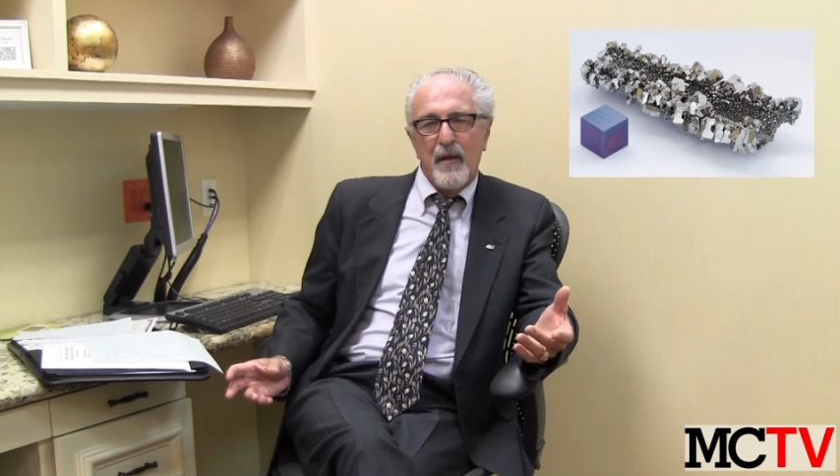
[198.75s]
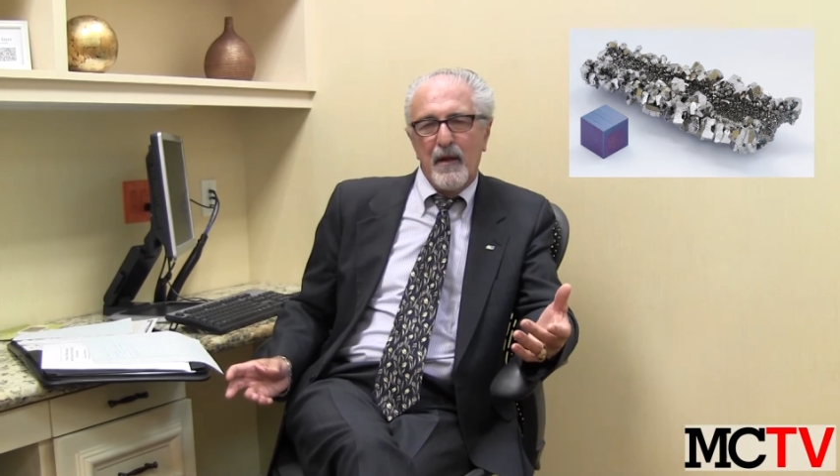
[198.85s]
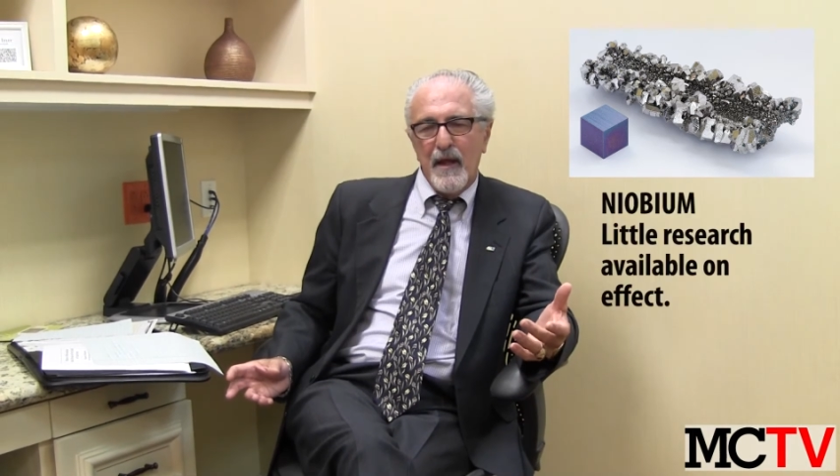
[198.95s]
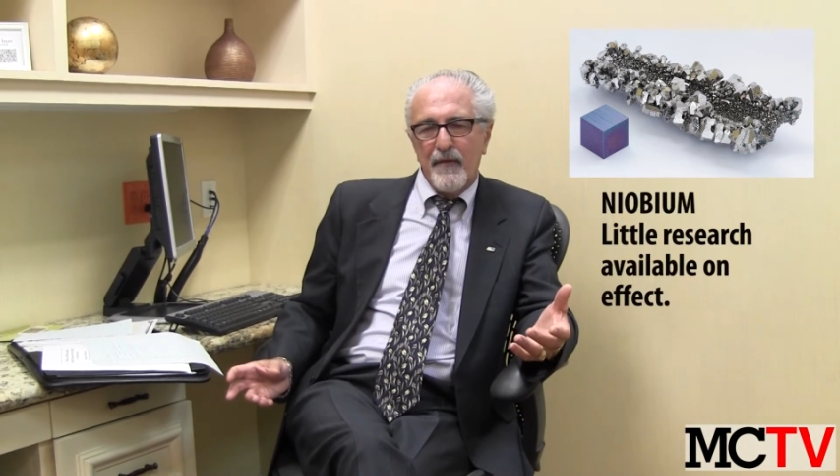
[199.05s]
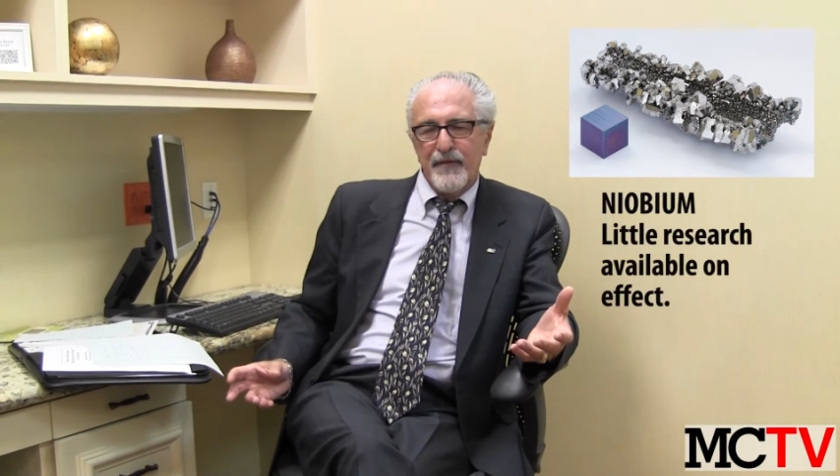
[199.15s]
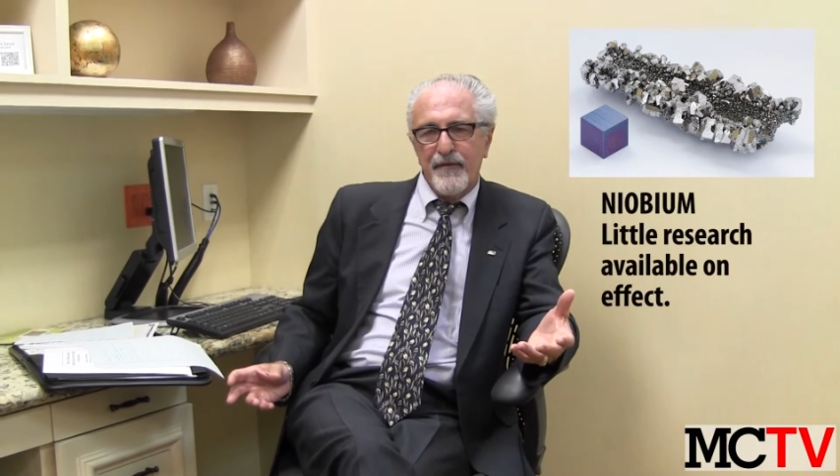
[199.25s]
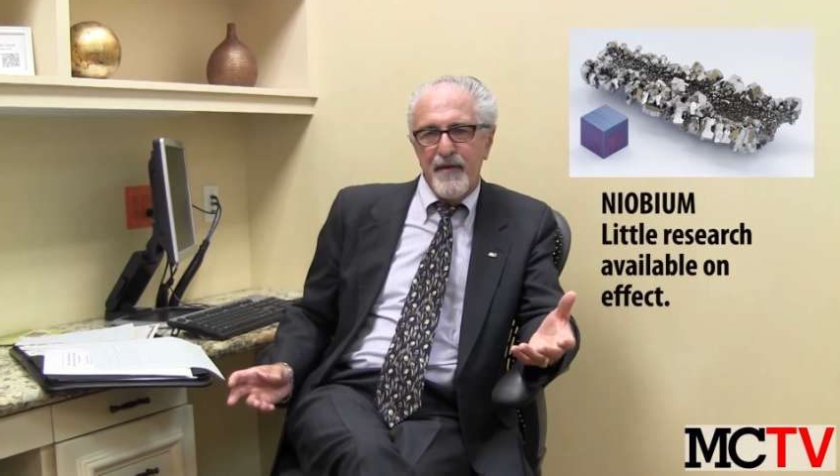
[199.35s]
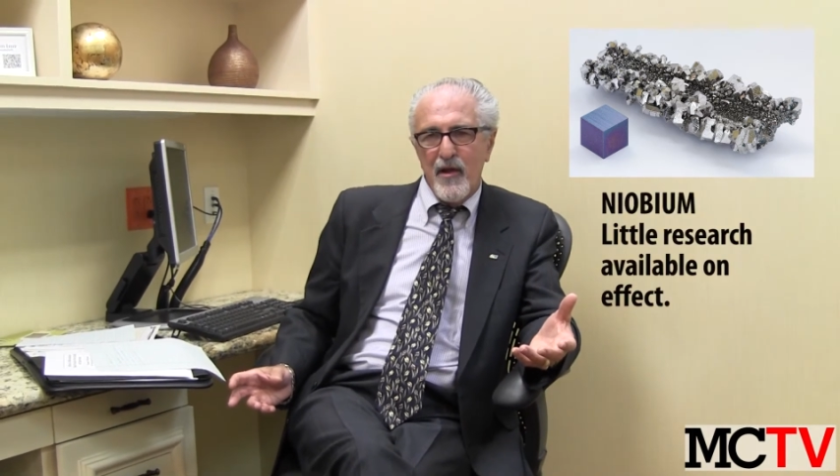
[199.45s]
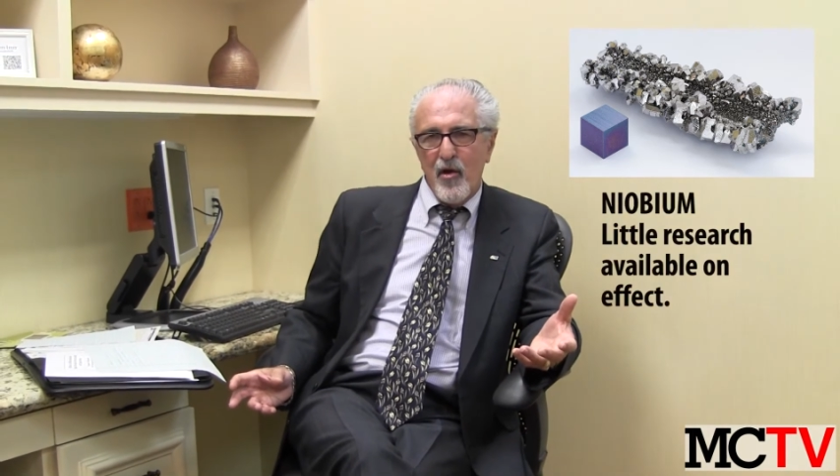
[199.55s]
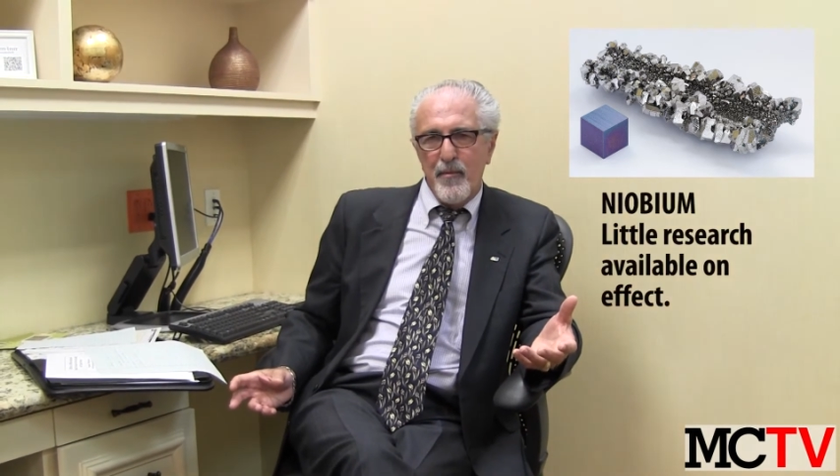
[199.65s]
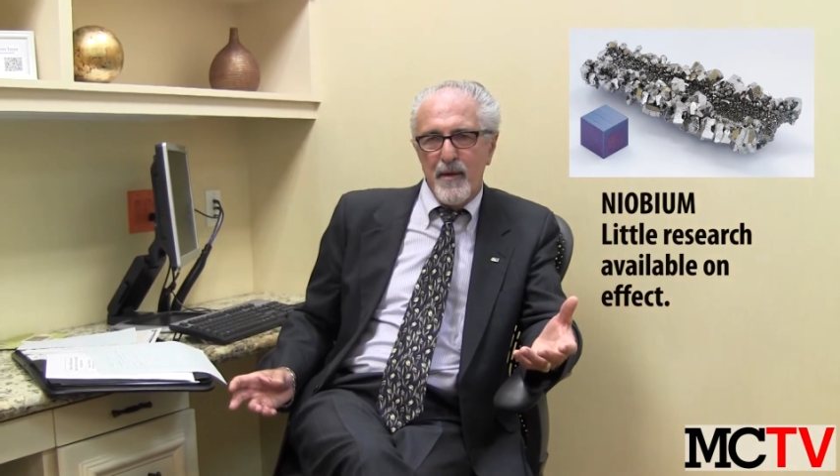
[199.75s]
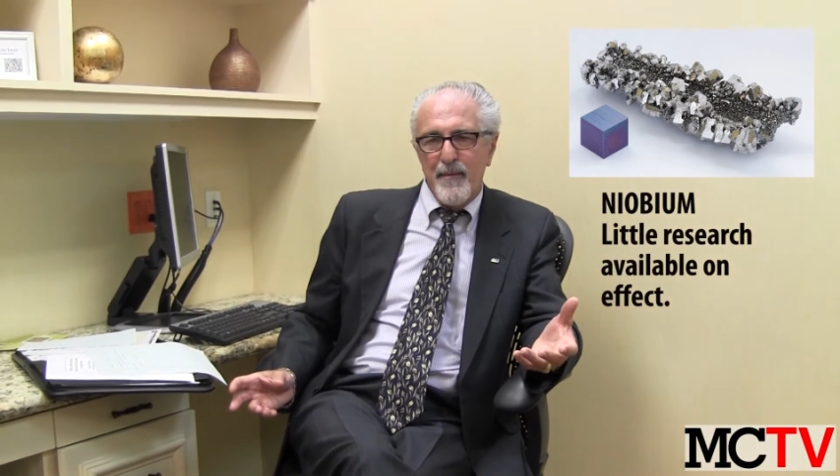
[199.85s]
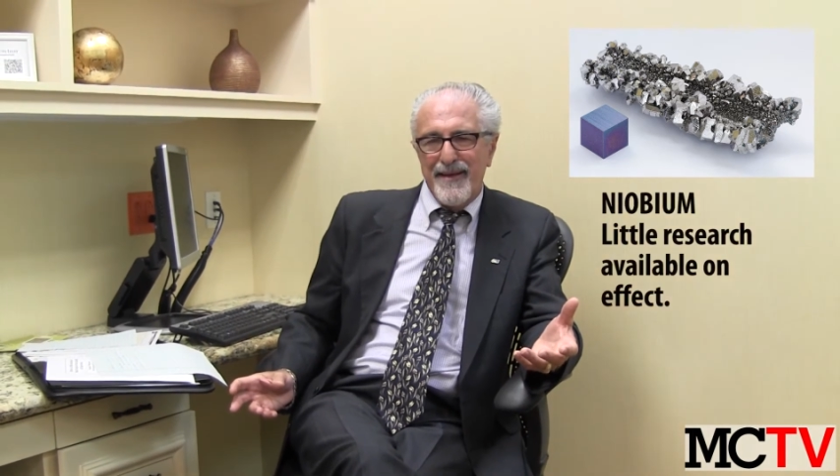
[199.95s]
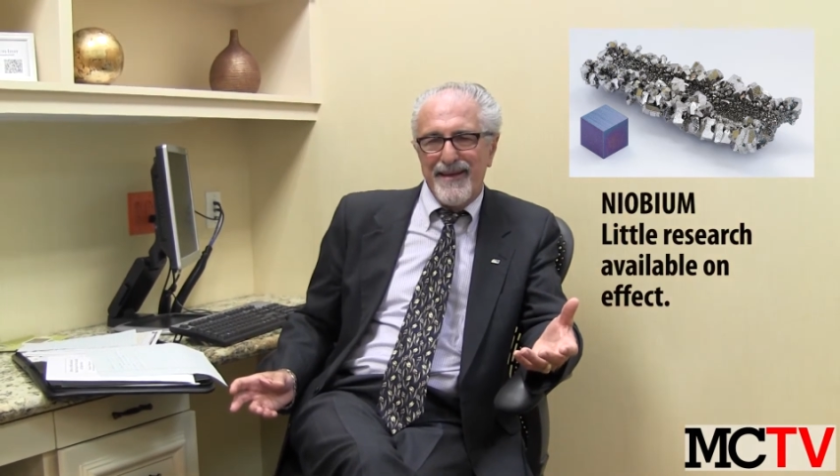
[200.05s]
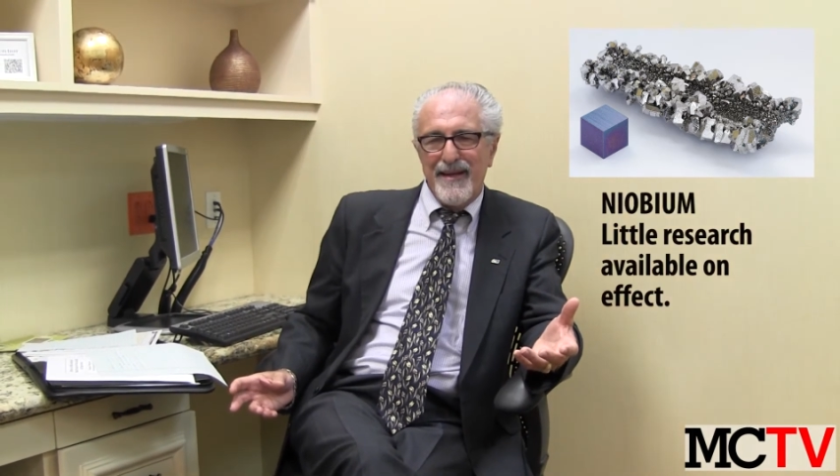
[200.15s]
levels of
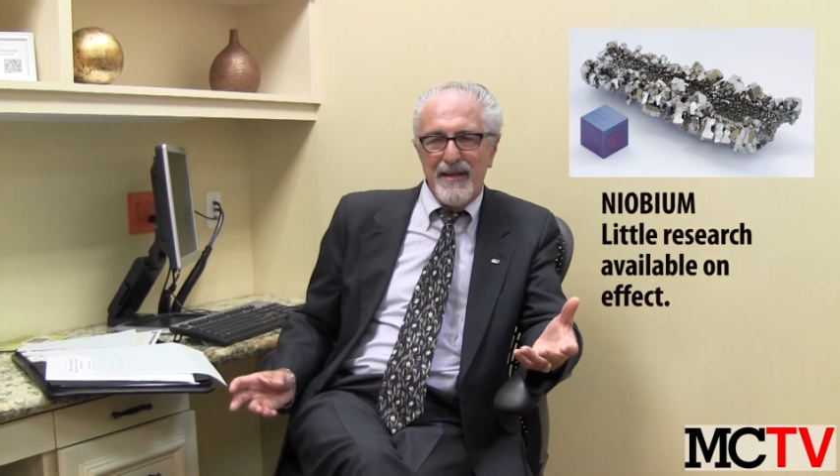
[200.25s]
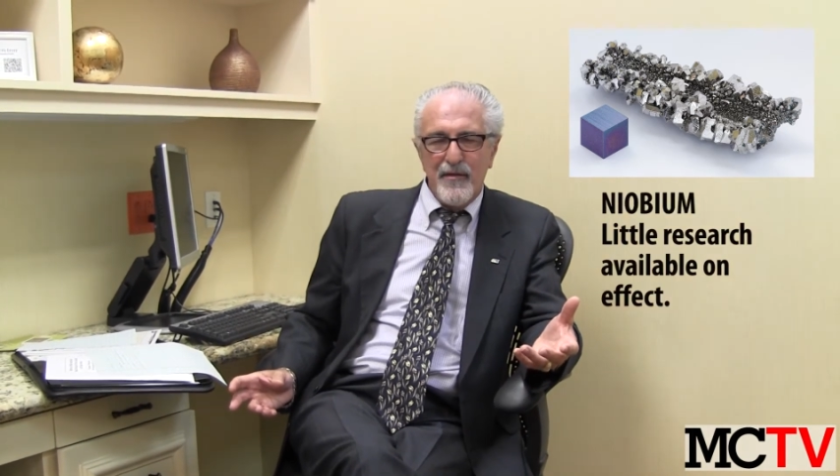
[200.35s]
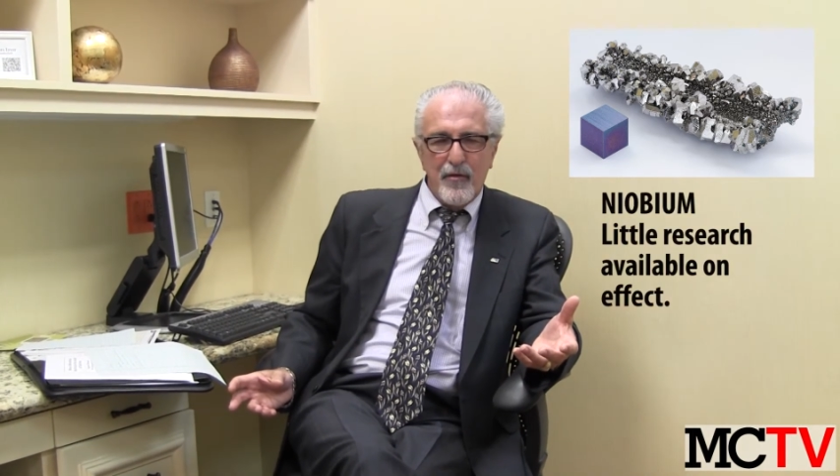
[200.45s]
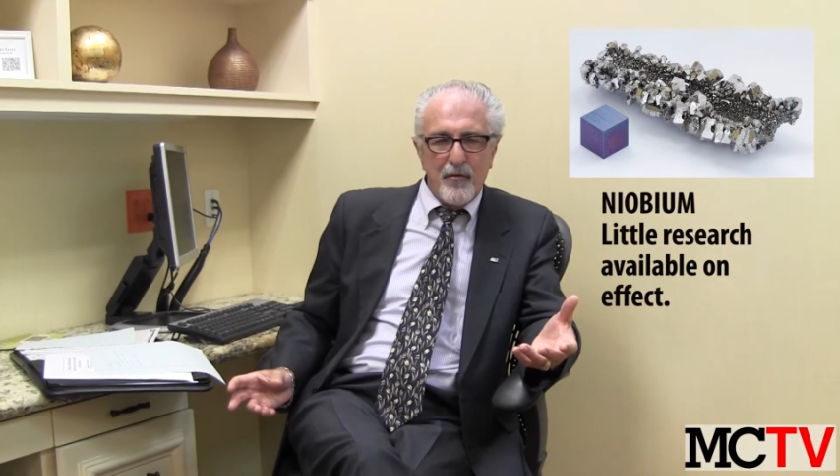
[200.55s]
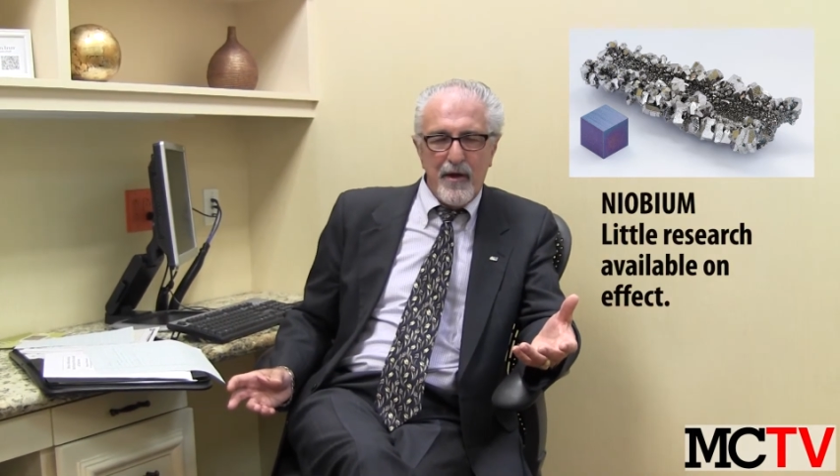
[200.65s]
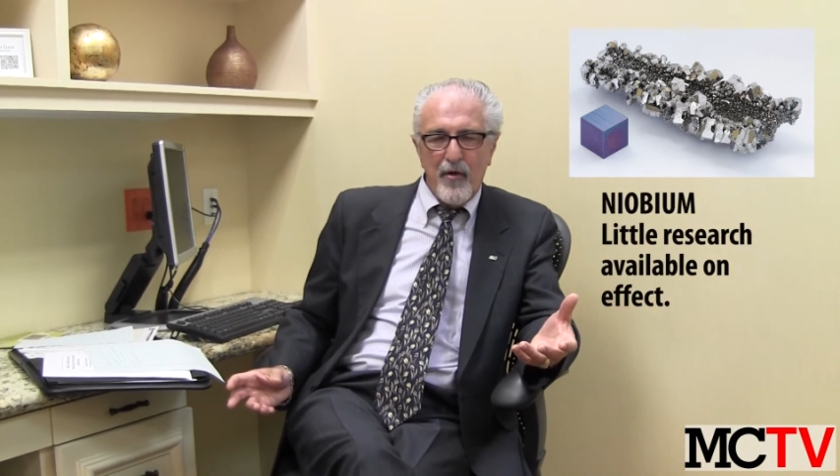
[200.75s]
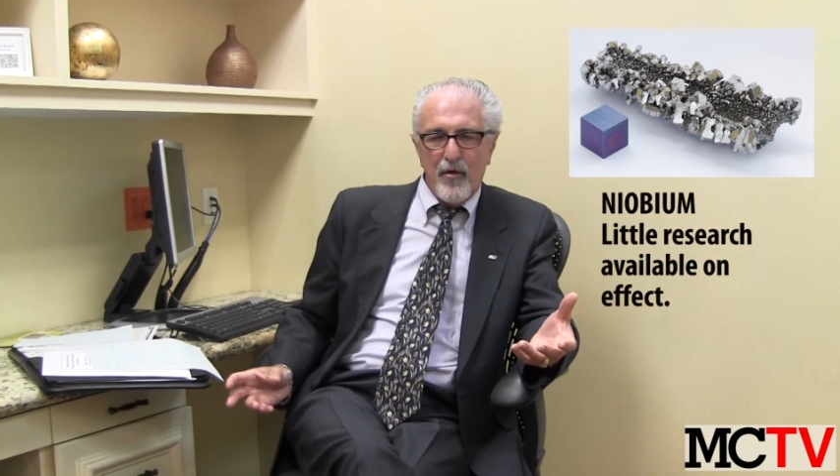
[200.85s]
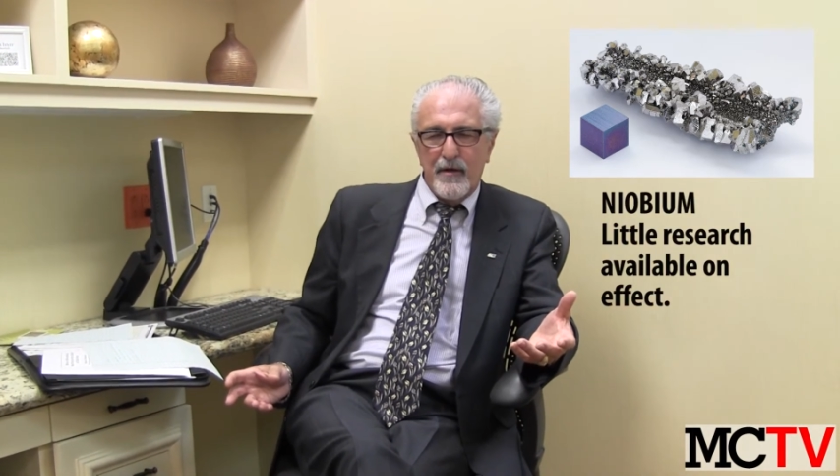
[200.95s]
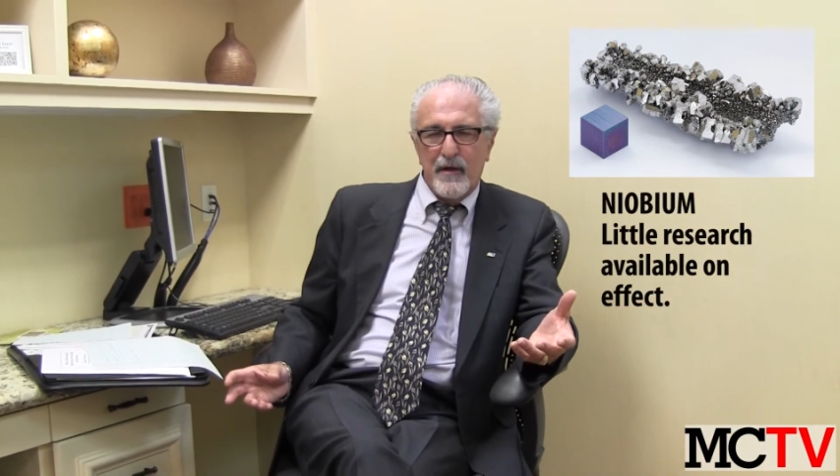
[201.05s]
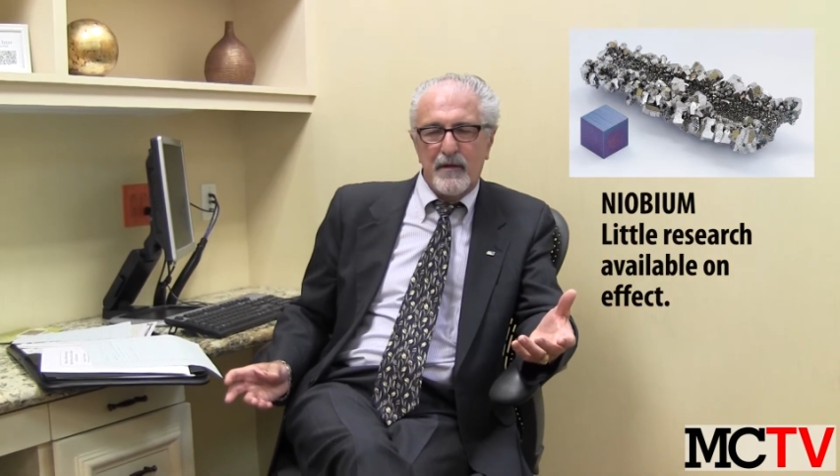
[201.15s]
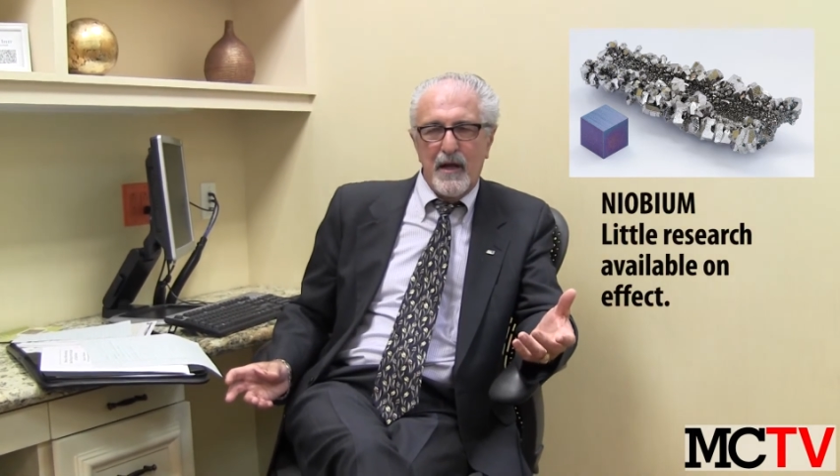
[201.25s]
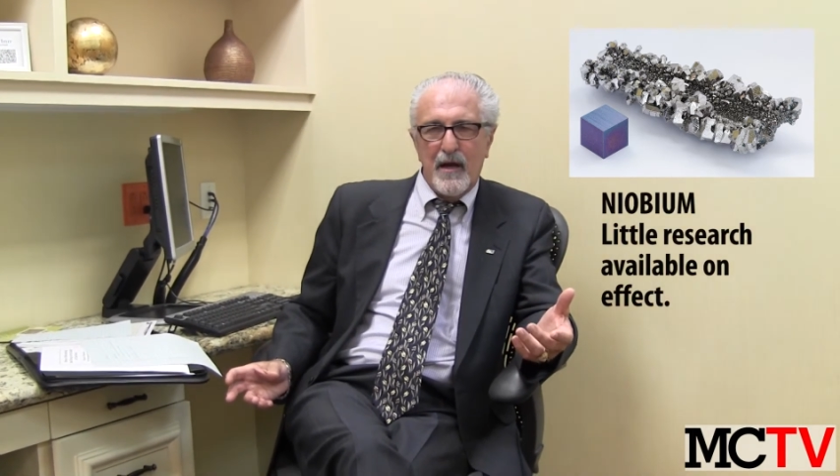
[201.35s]
niobium in either gray or ductile